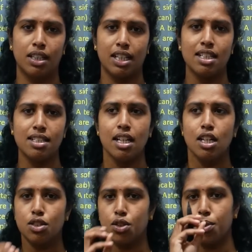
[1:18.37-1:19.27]
Yes,
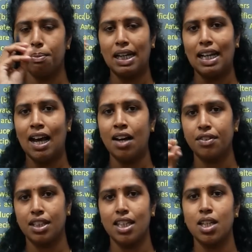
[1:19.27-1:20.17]
so you might have
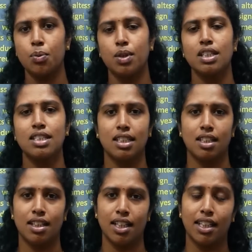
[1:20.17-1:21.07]
keywords
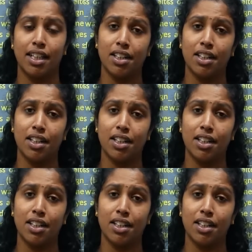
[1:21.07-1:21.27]
here and there.